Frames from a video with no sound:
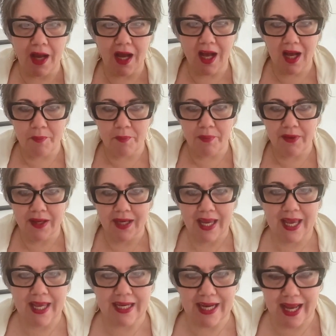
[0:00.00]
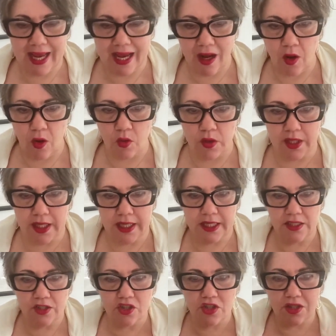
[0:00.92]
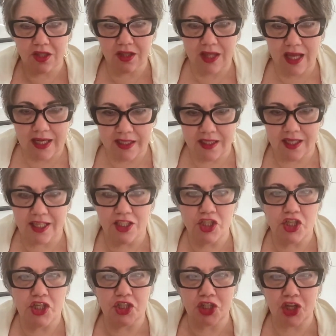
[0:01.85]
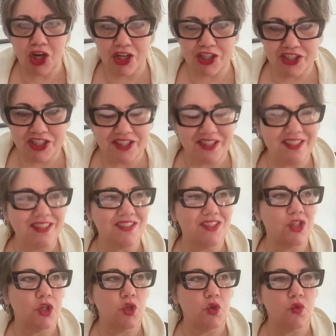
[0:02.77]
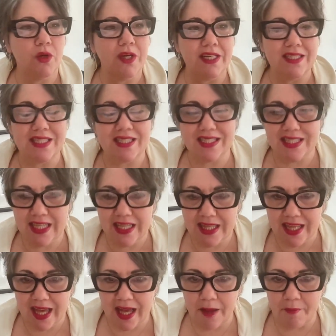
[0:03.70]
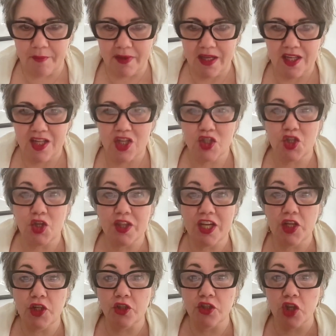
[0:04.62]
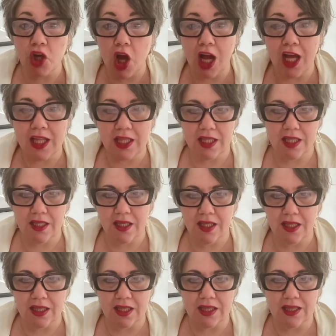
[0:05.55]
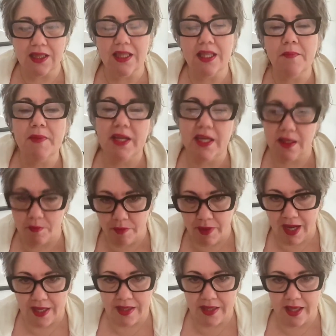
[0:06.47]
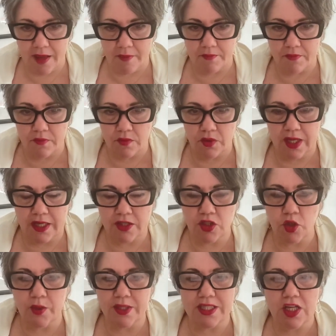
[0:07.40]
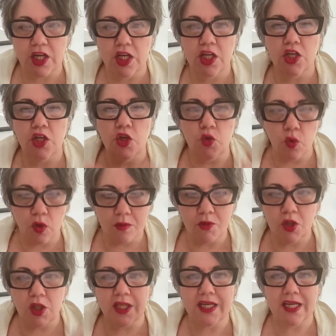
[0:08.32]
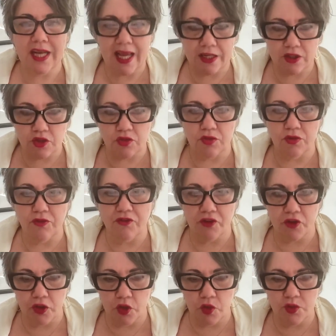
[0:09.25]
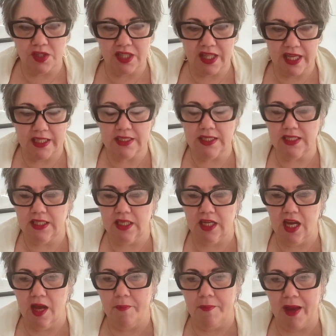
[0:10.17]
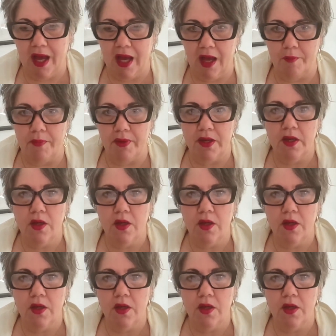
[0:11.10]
up and out into the light, into your consciousness, so you can see them, so that you're not limited by them. Okay, so it's normal and natural for those things to come up.